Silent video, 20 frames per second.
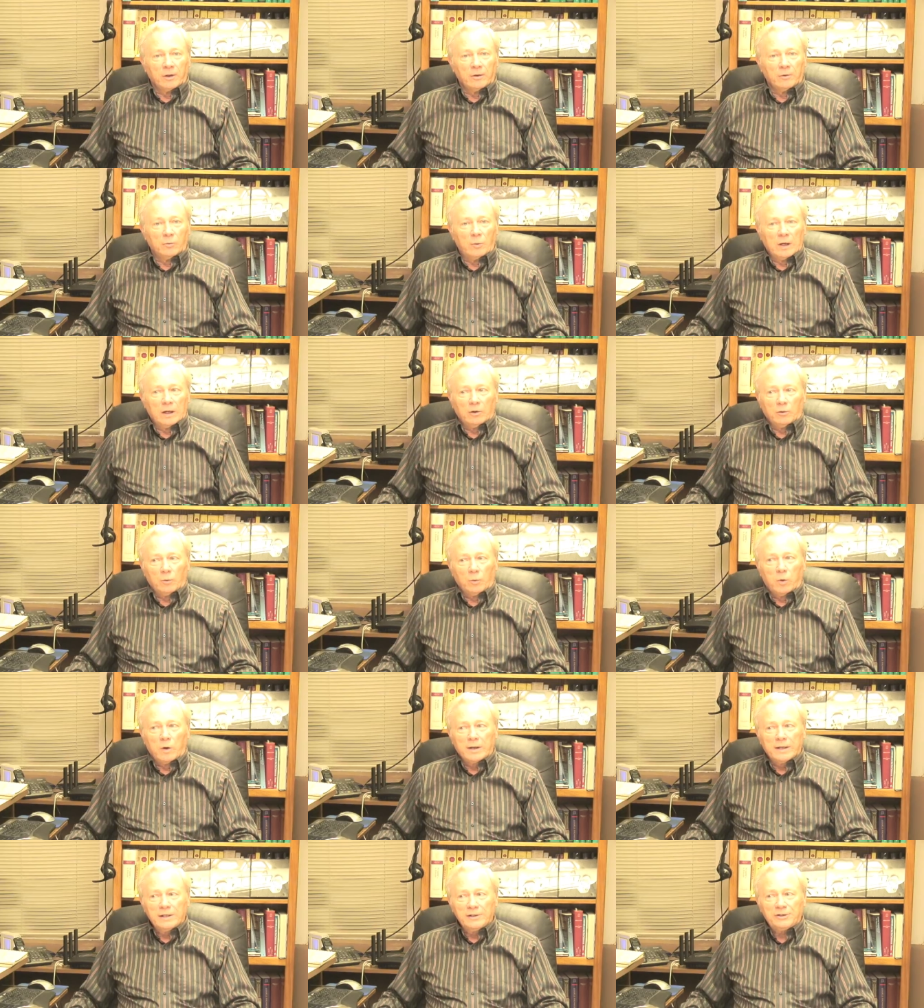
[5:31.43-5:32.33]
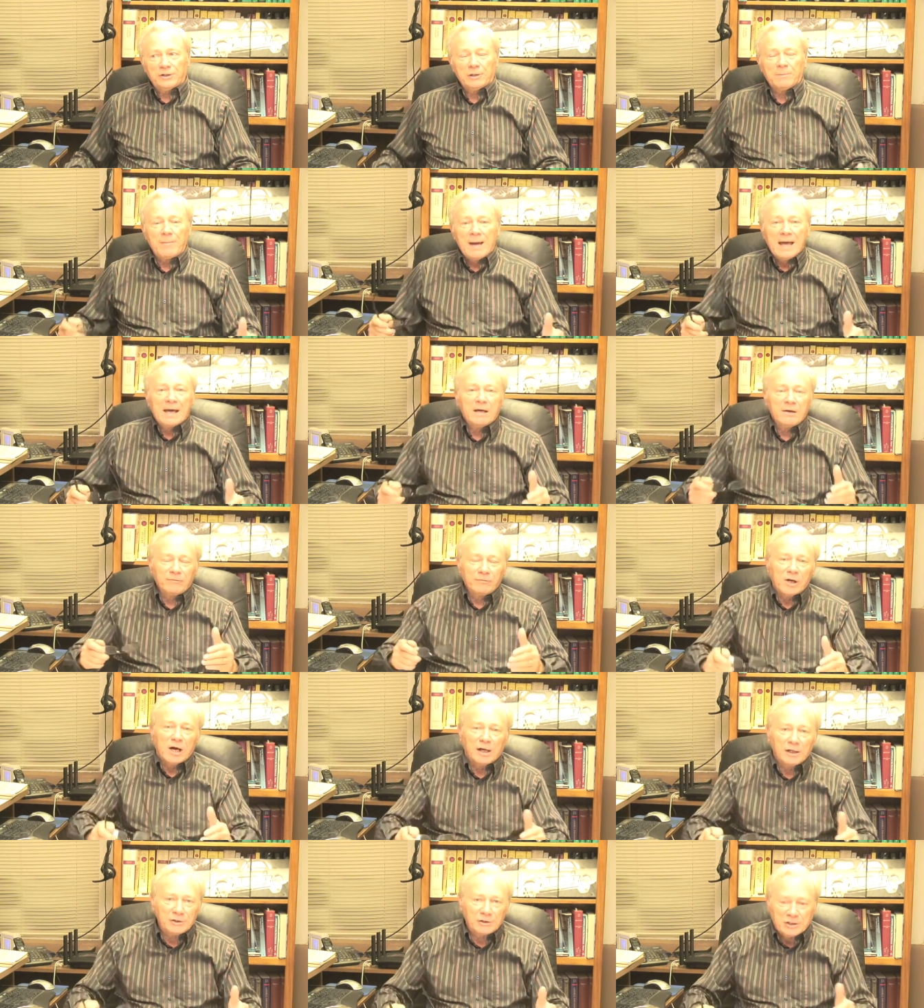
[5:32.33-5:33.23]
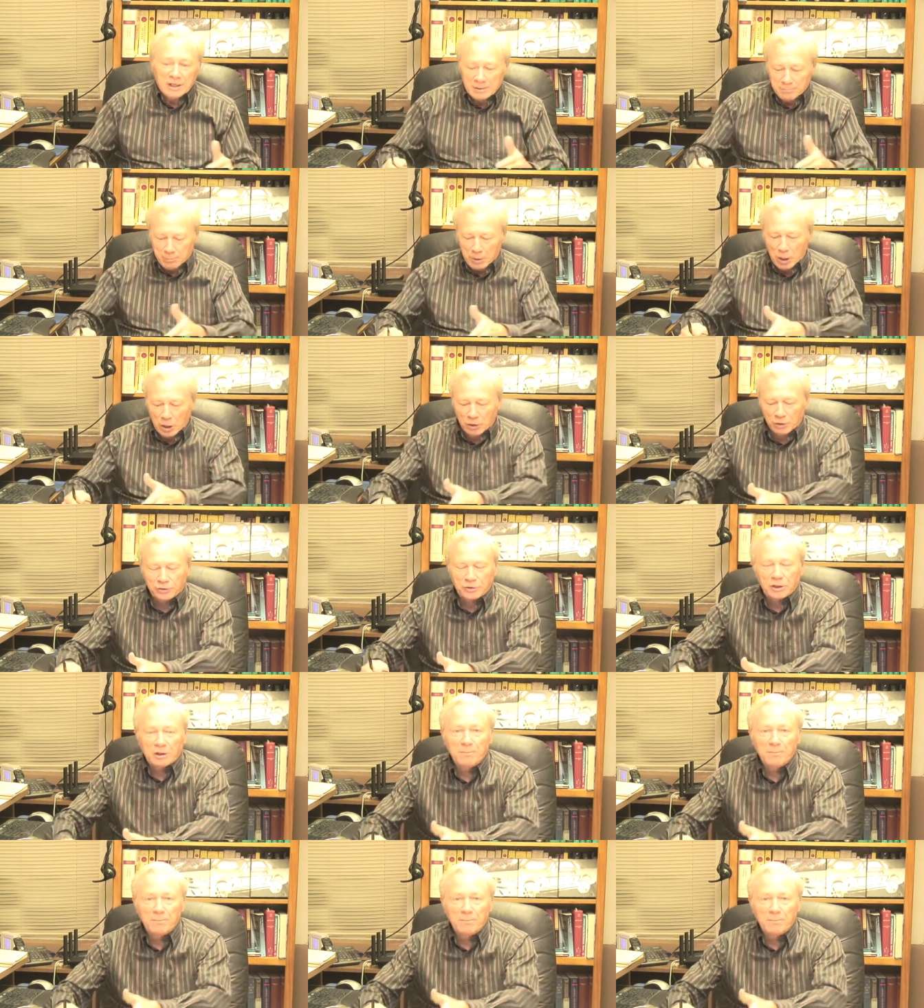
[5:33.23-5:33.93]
Well, what is the man of dust in Paul's